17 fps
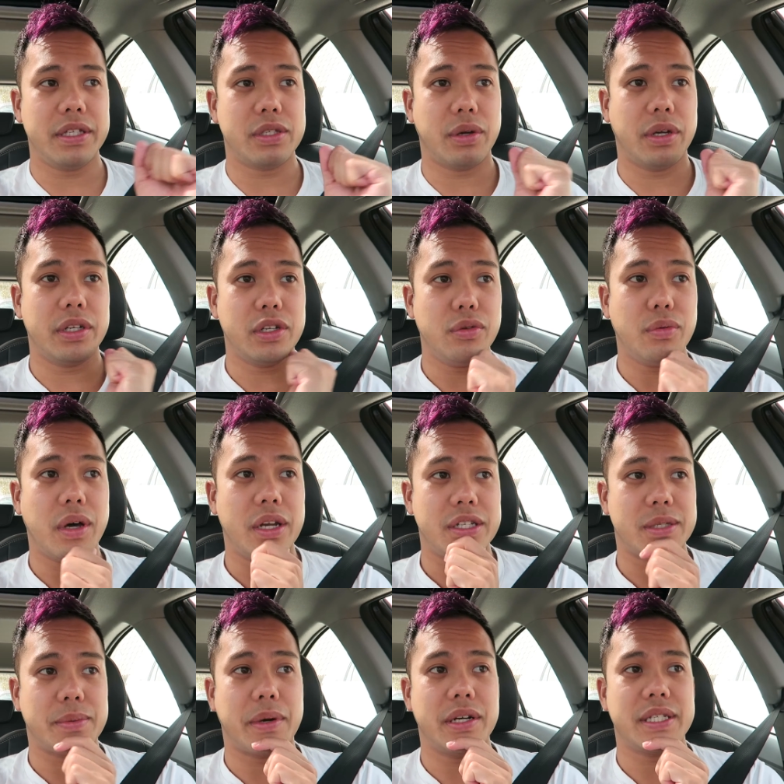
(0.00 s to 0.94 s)
So I do want
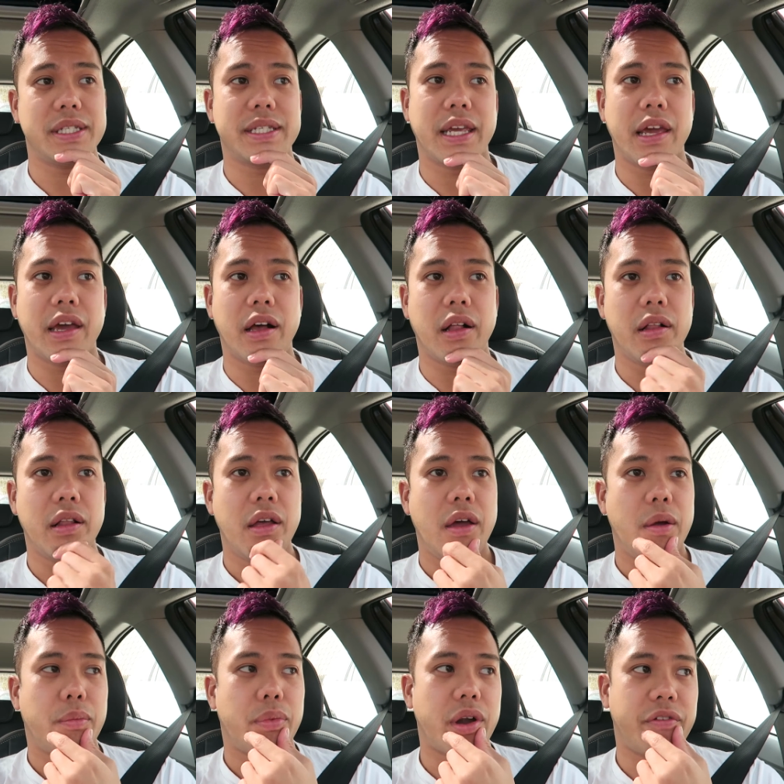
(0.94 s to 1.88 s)
a smart scale,
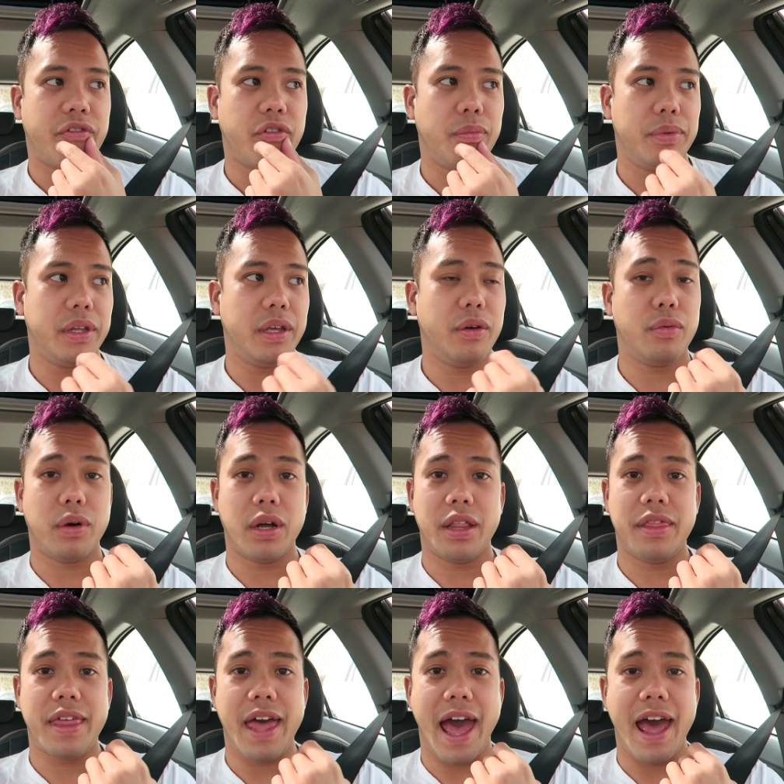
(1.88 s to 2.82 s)
preferably
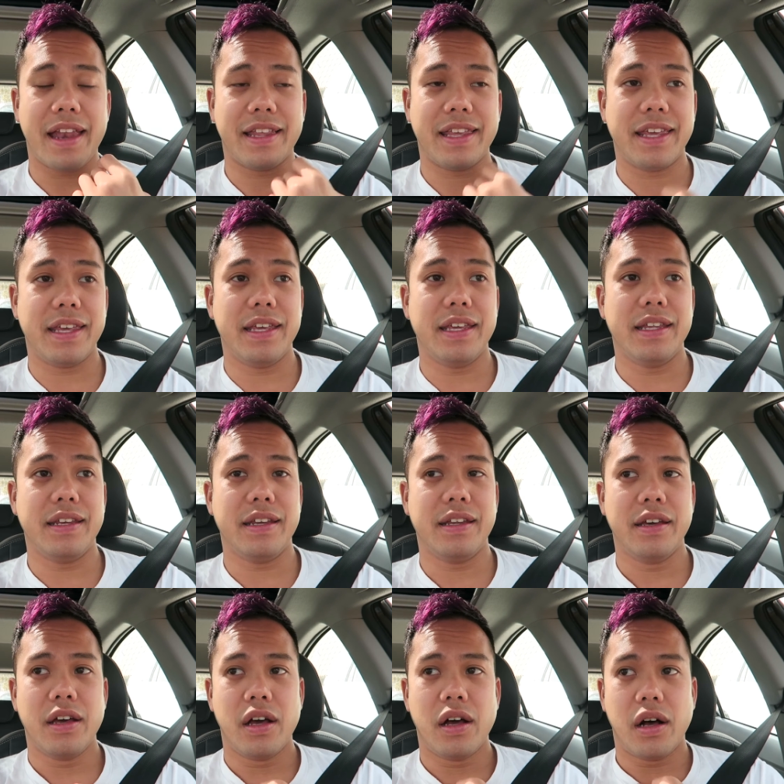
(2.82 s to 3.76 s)
one that
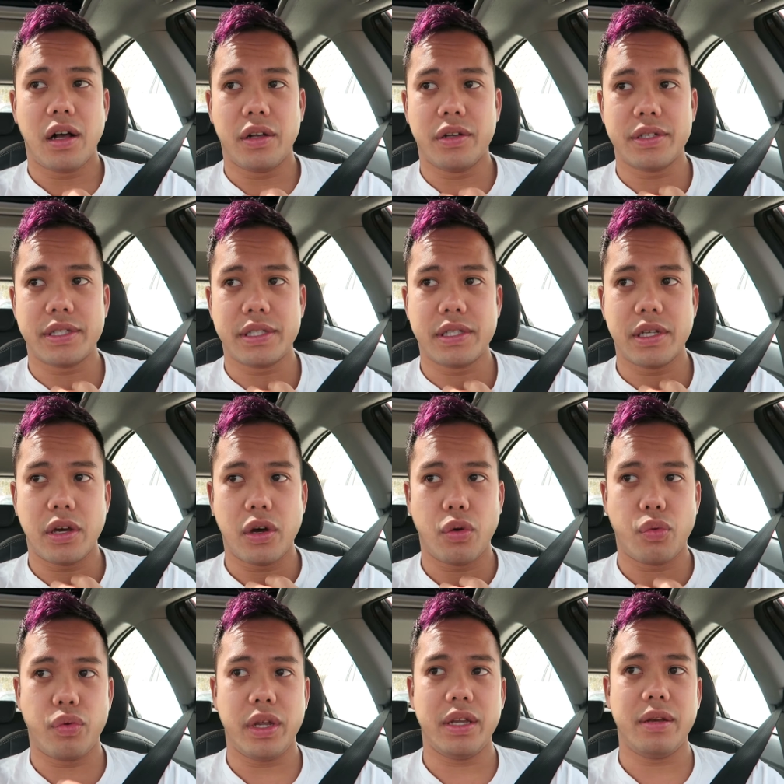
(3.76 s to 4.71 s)
can
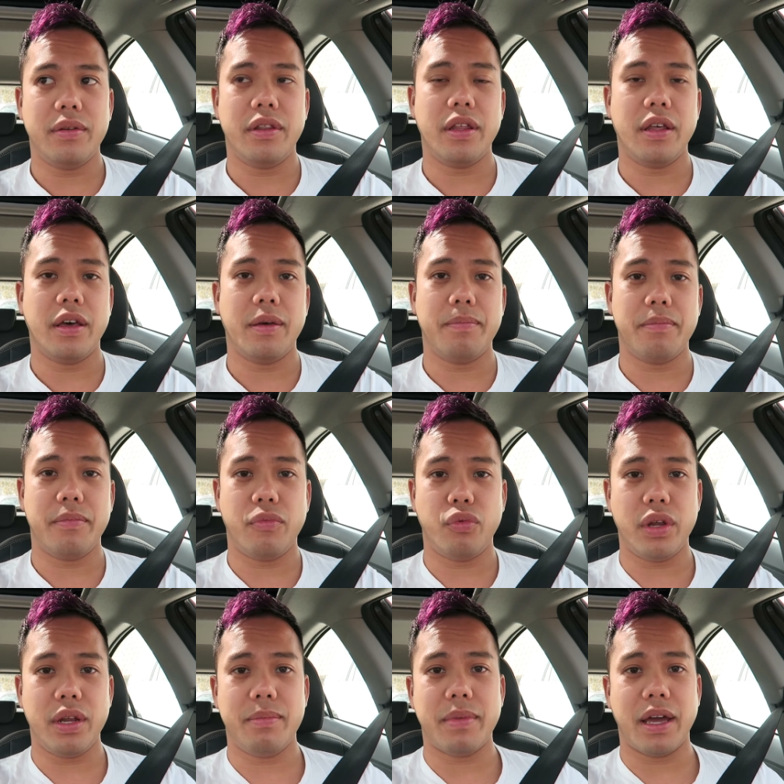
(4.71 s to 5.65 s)
also read the
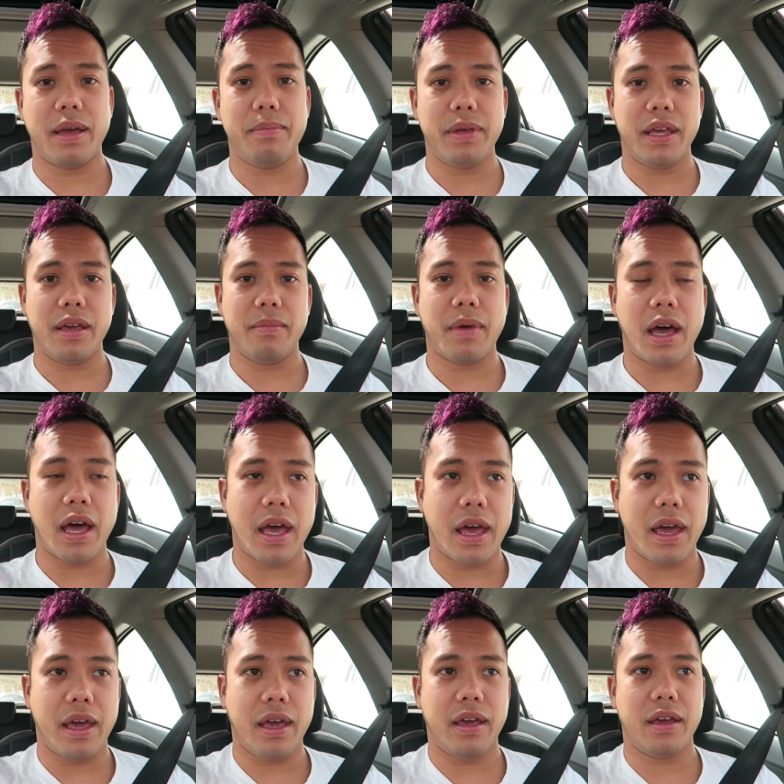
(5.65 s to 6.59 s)
read my
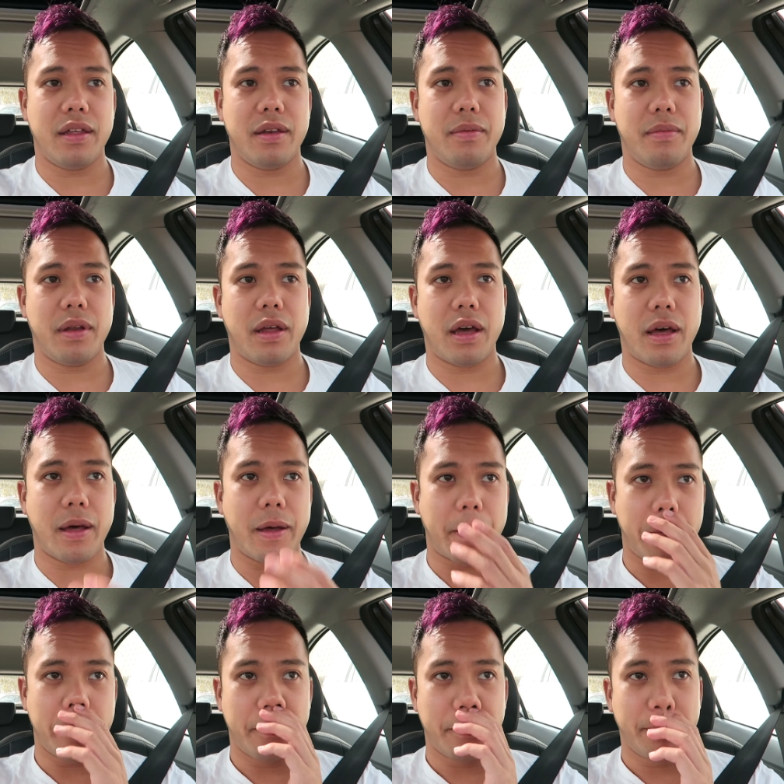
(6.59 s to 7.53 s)
BMI and
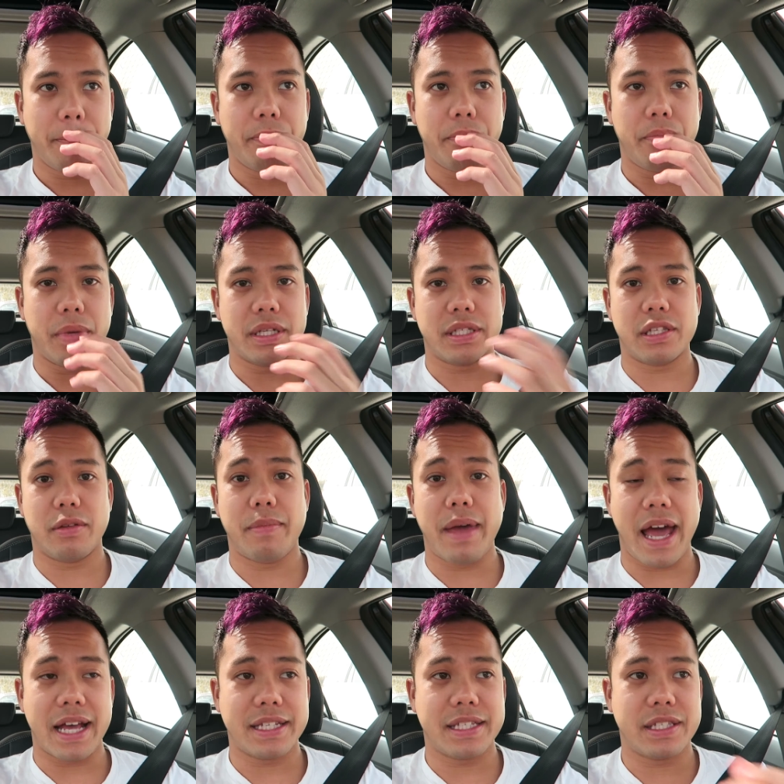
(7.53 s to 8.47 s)
um, muscle
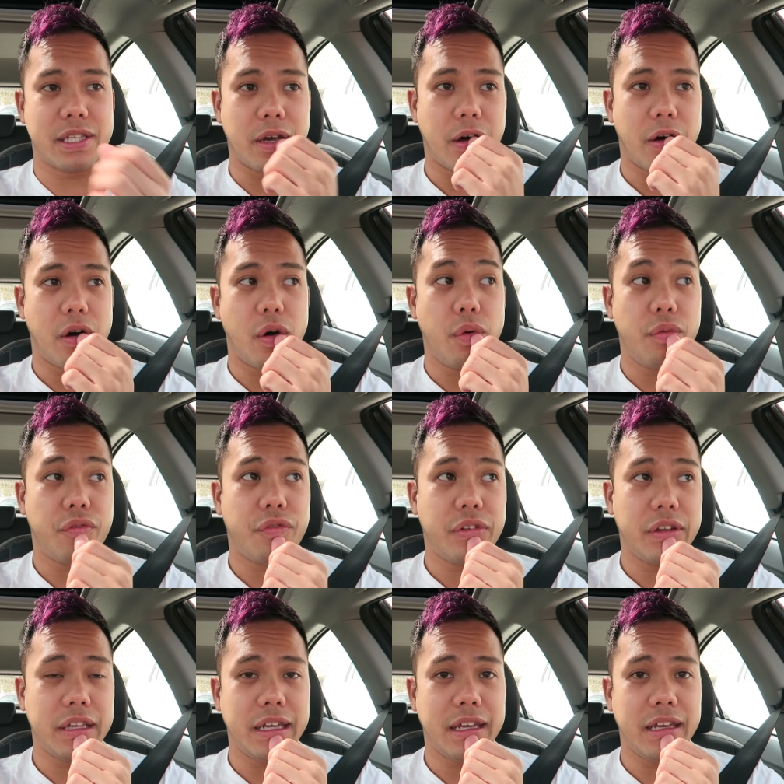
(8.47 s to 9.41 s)
mass. So
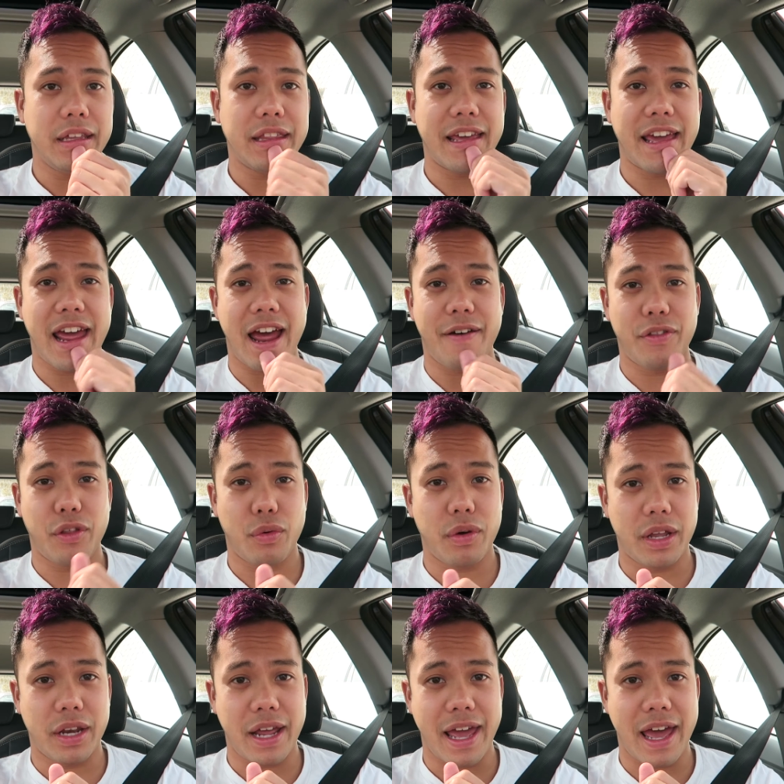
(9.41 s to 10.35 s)
hopefully they have the
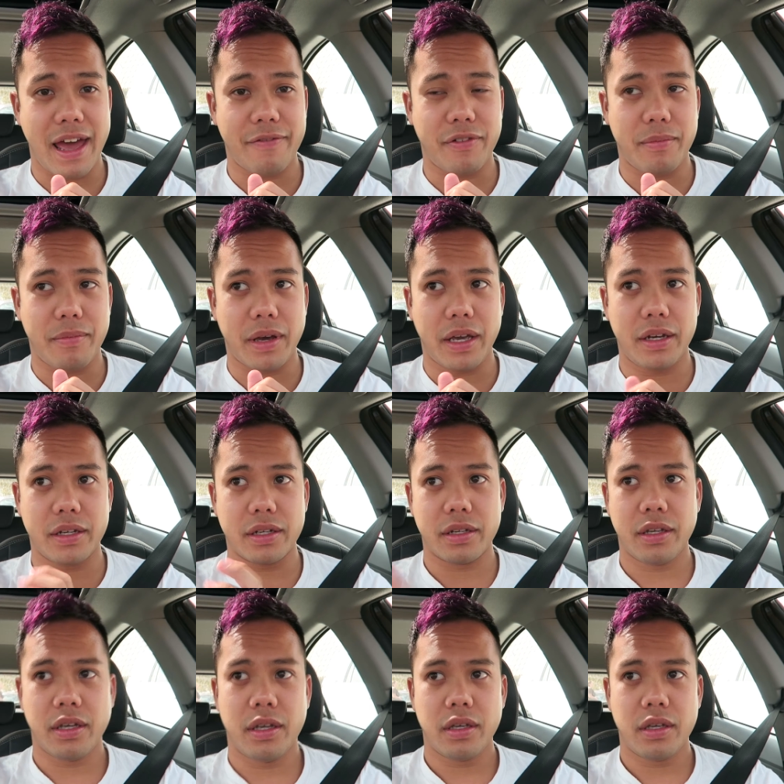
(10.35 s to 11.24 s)
one I have in mind.